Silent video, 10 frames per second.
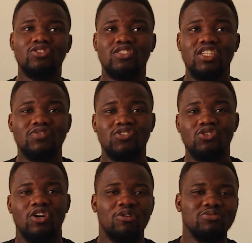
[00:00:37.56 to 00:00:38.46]
Today's
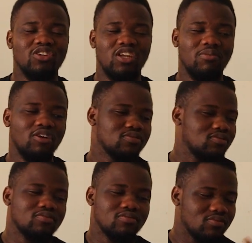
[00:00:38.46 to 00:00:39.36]
video I'll be talking about,
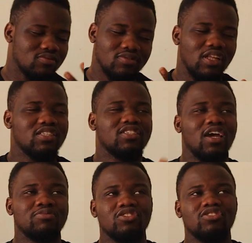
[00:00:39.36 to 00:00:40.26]
like the
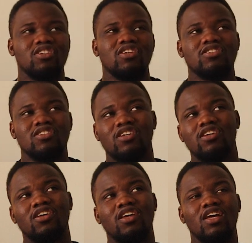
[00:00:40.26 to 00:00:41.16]
caption says,
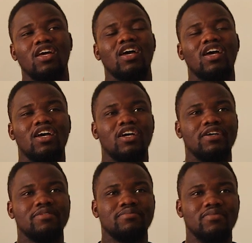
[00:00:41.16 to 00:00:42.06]

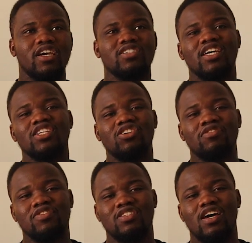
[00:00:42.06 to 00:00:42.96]
extending
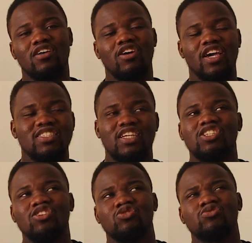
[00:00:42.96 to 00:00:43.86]
your visa,
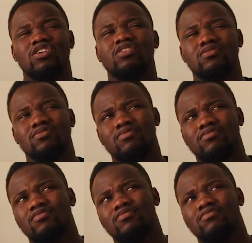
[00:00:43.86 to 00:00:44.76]
extending your student
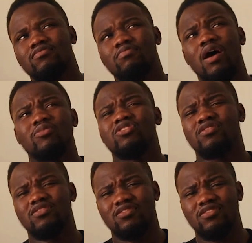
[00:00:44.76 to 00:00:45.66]

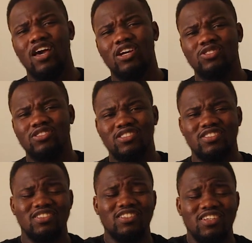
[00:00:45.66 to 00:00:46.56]
permit actually.
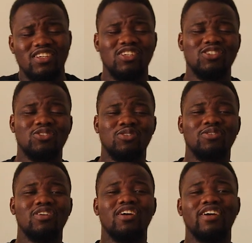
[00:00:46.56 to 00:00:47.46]

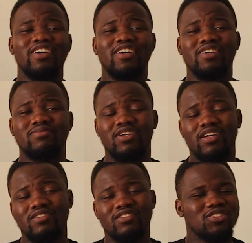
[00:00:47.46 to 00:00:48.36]
So
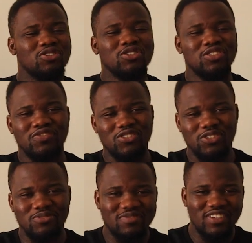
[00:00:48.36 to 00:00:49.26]
yeah, let's go into the
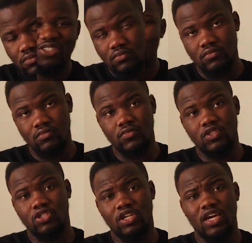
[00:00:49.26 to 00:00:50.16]
video. Let's go.
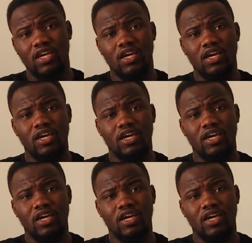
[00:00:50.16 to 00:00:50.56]
So yeah,